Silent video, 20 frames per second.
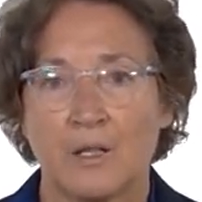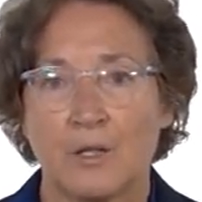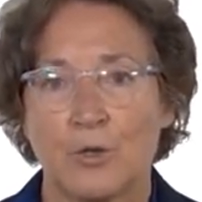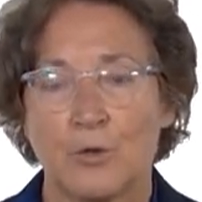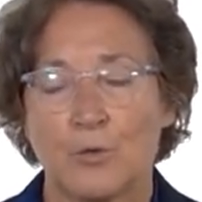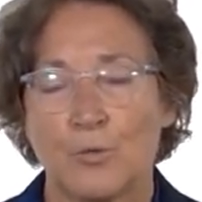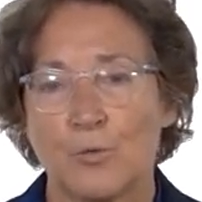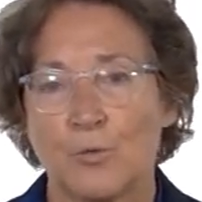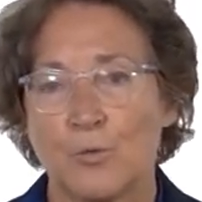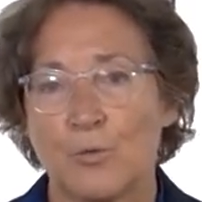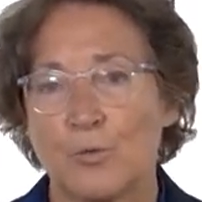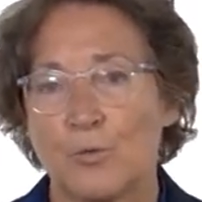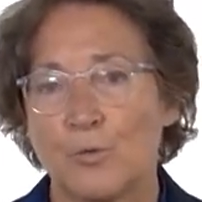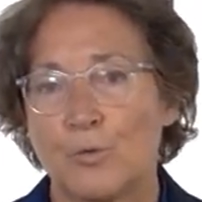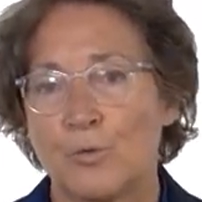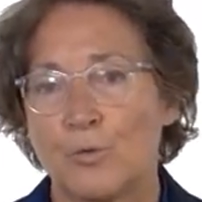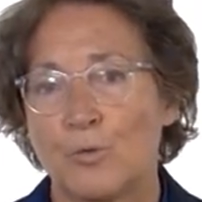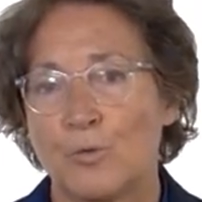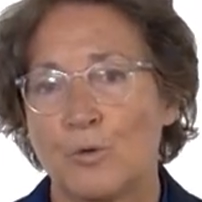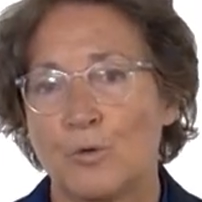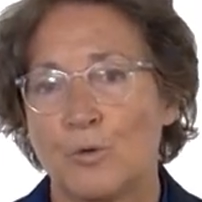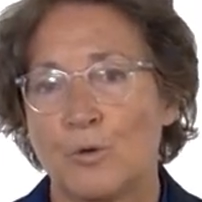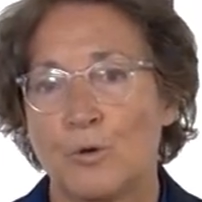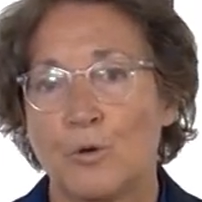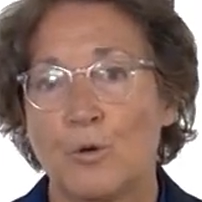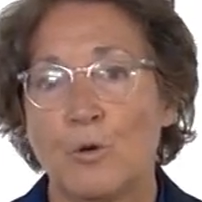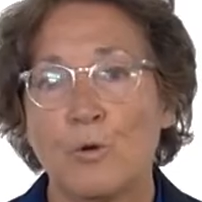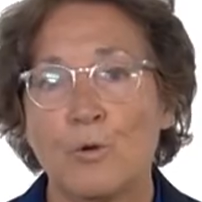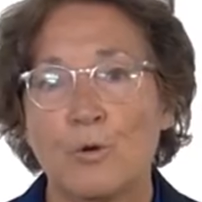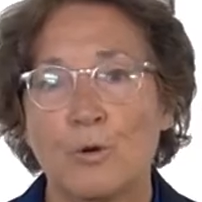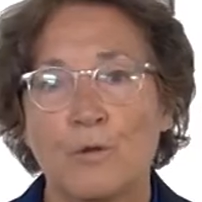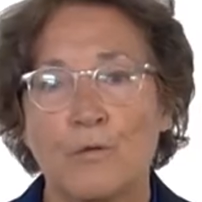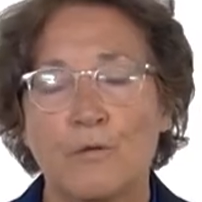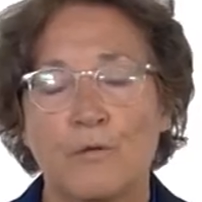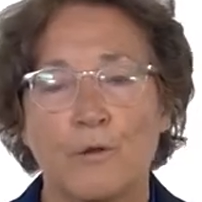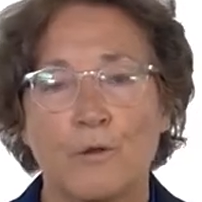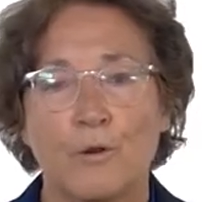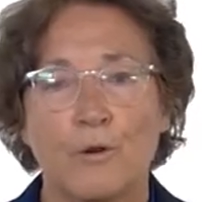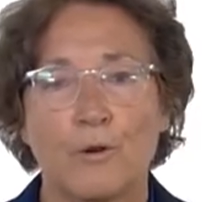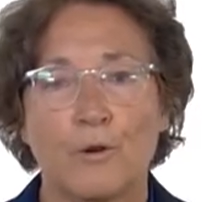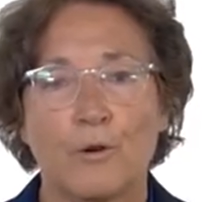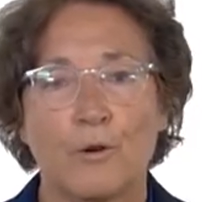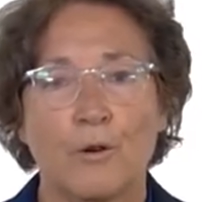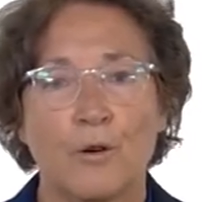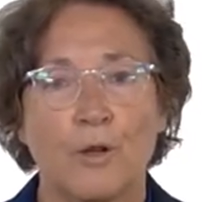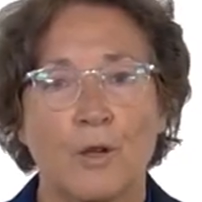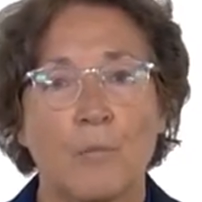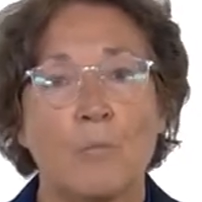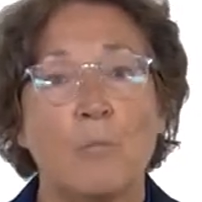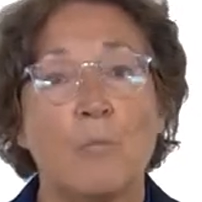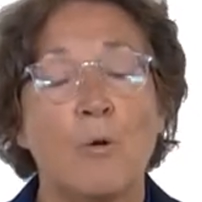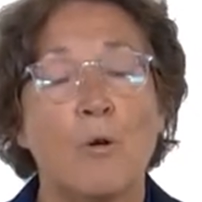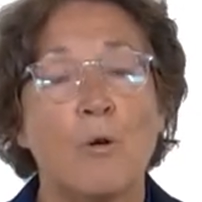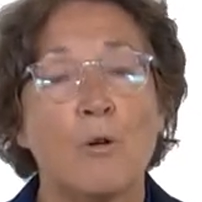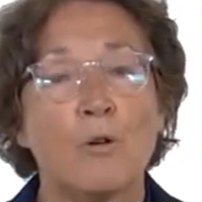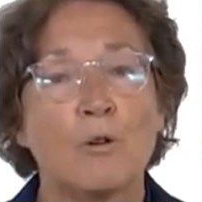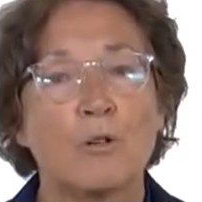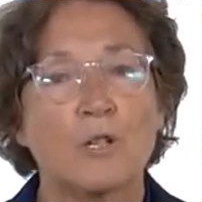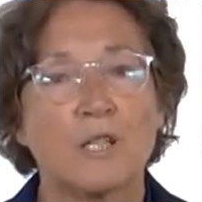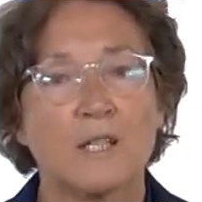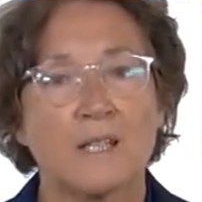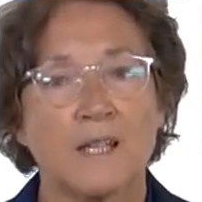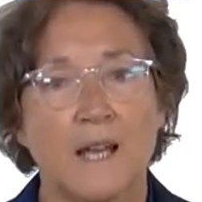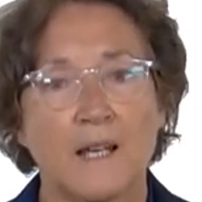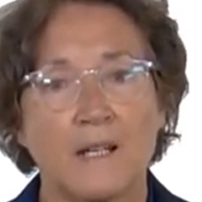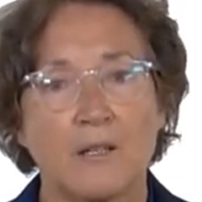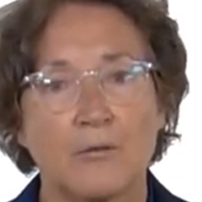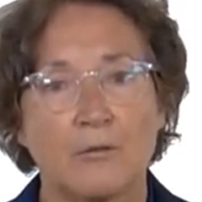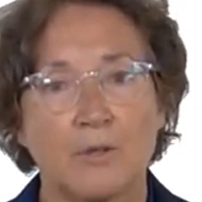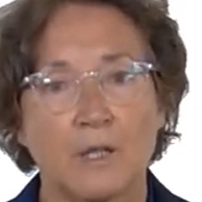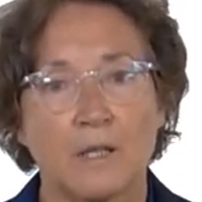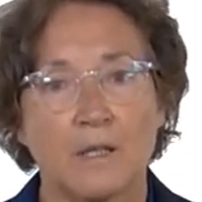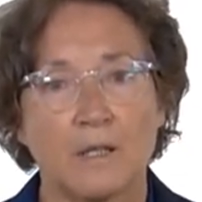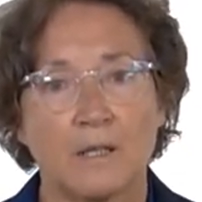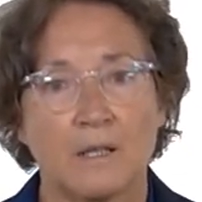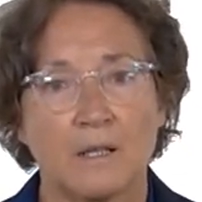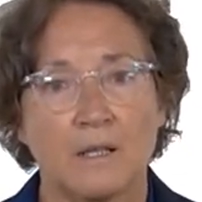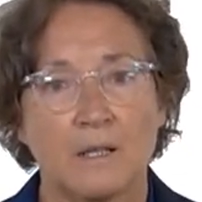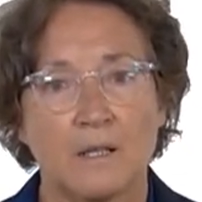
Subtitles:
to look for more sacred